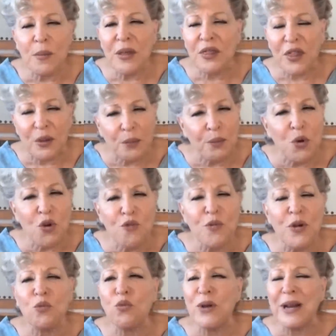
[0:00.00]
gave us the
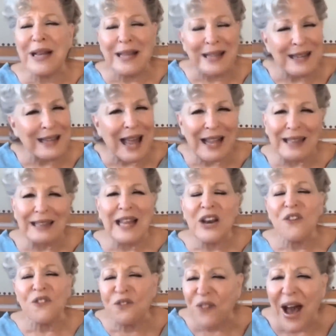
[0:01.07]
good news we were
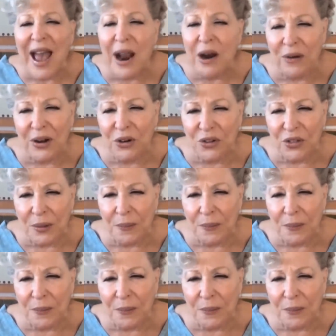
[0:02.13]
hoping for.